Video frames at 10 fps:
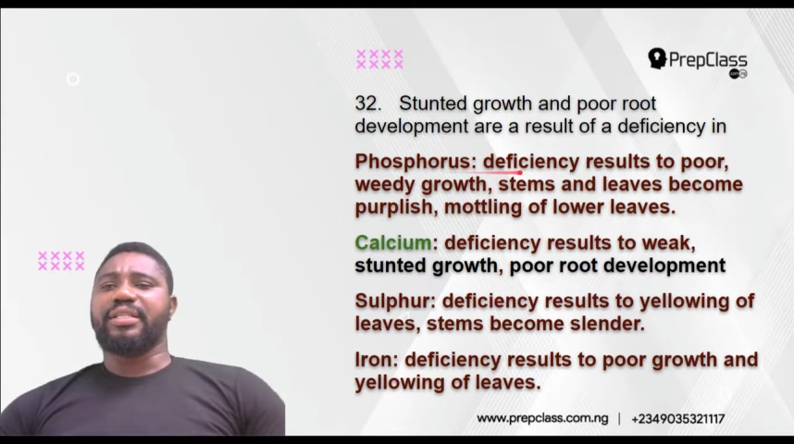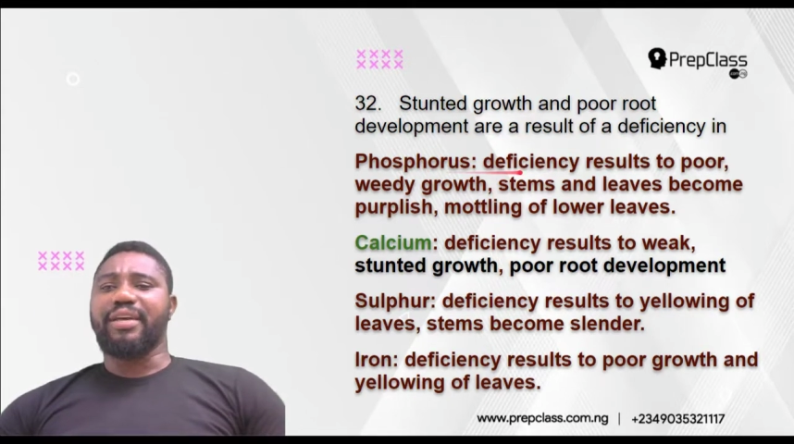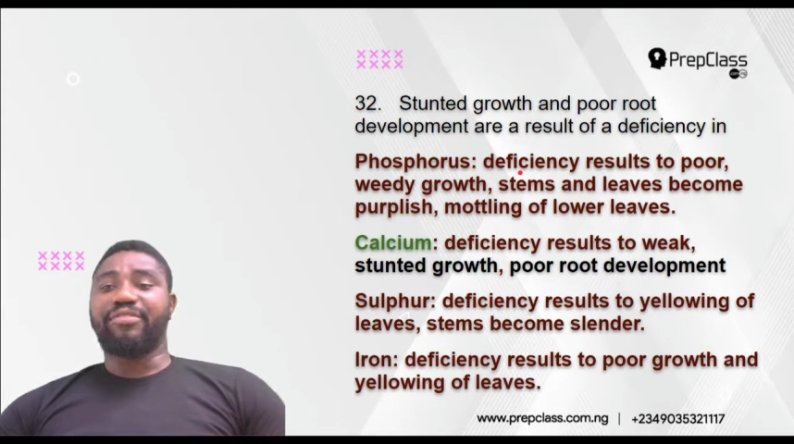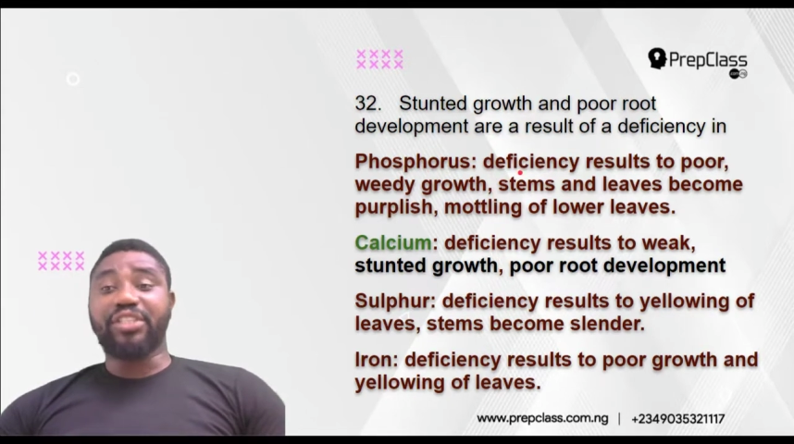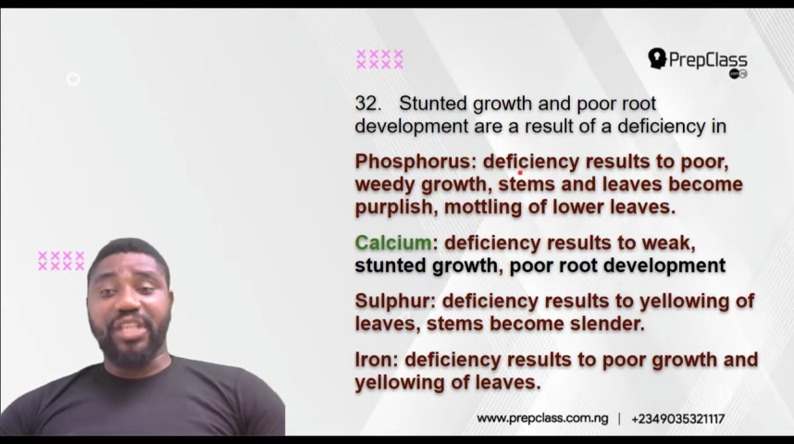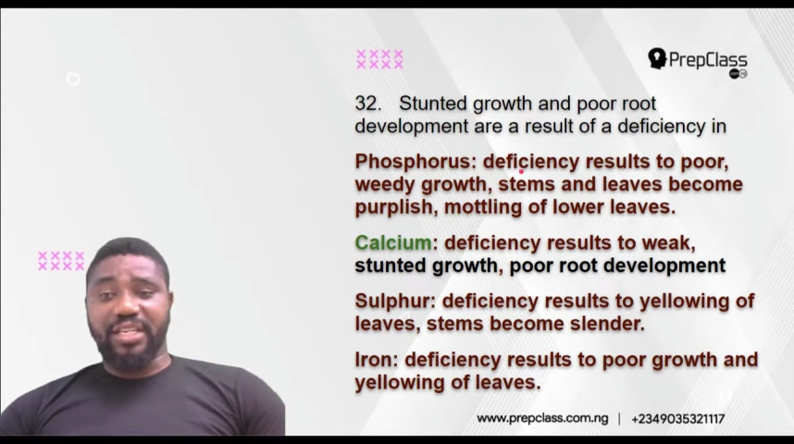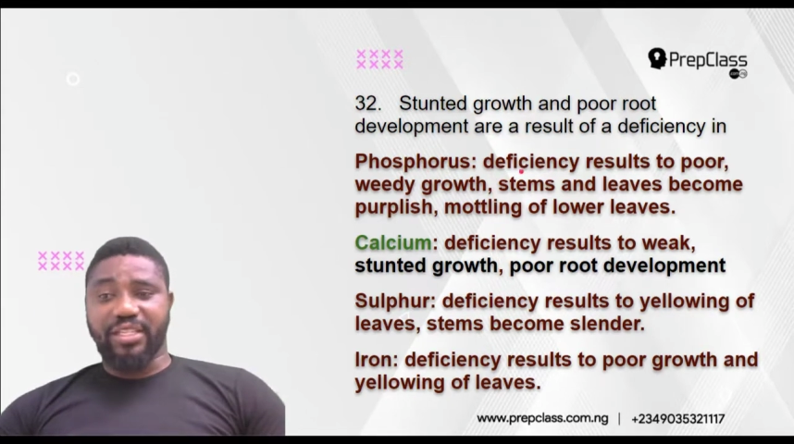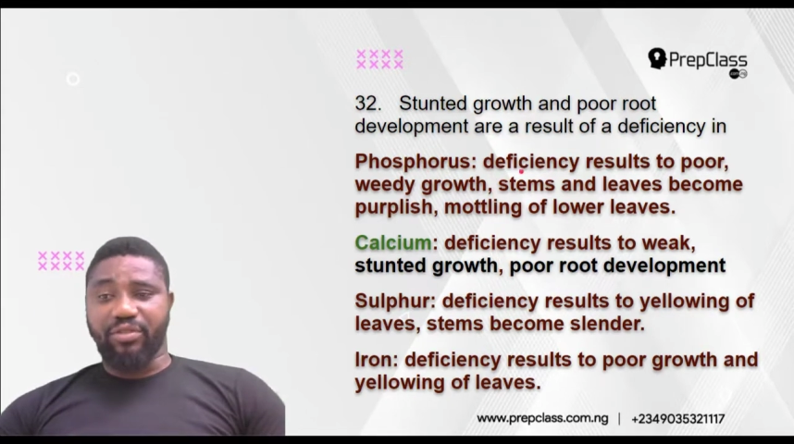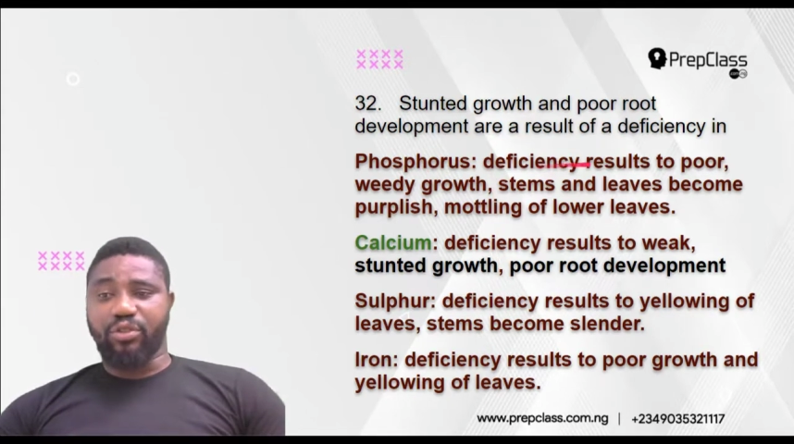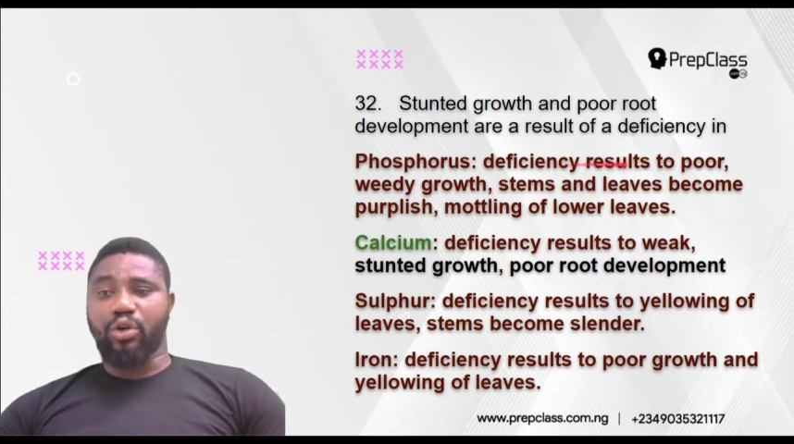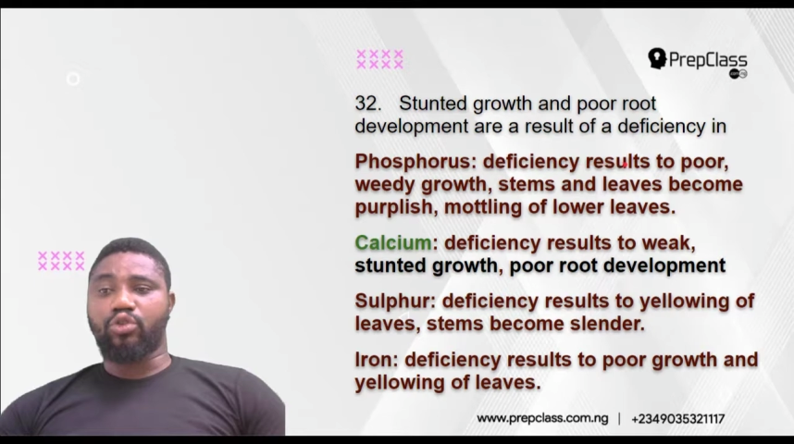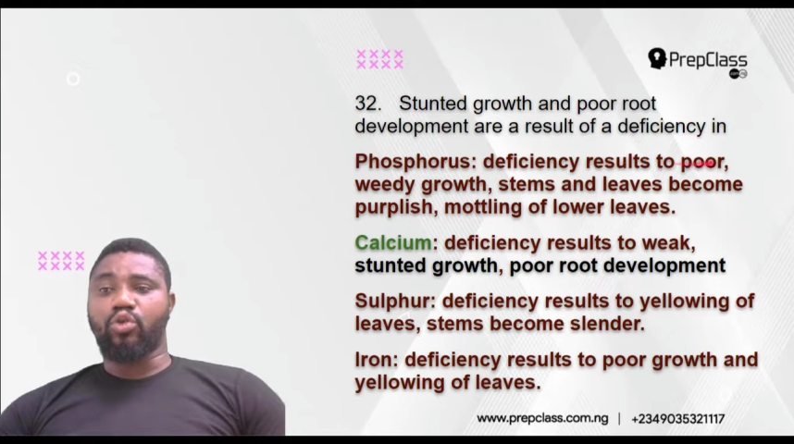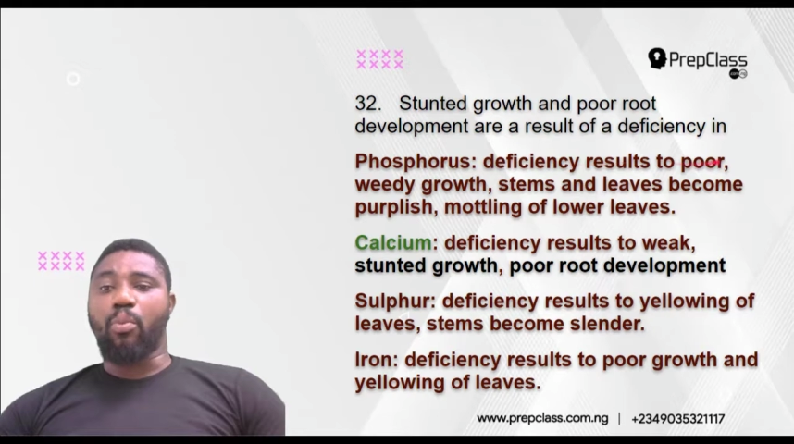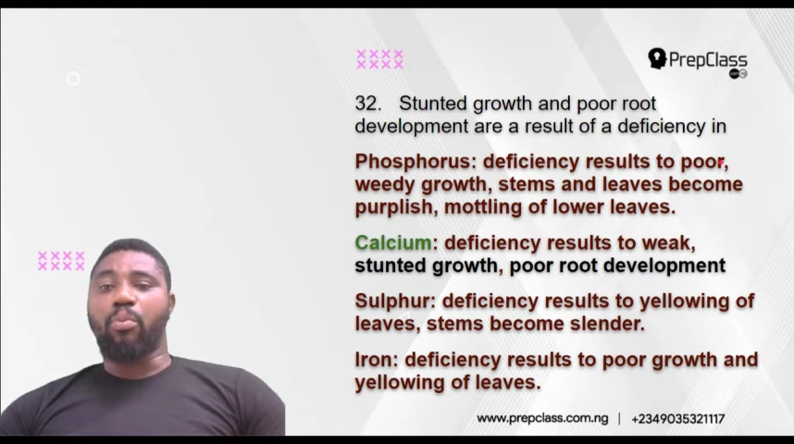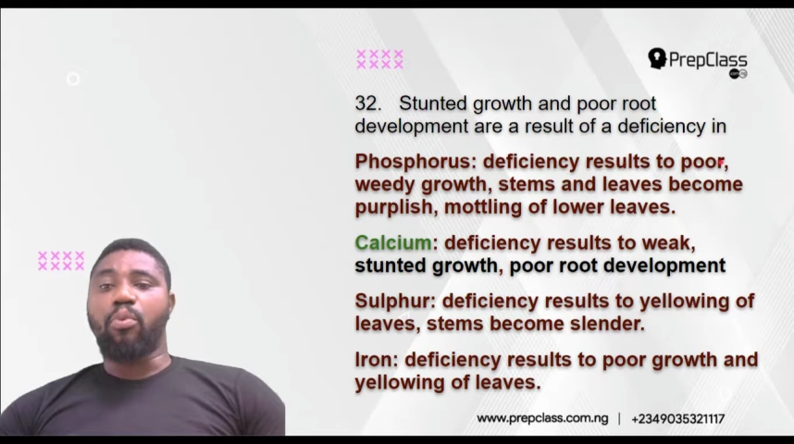Deficiency result to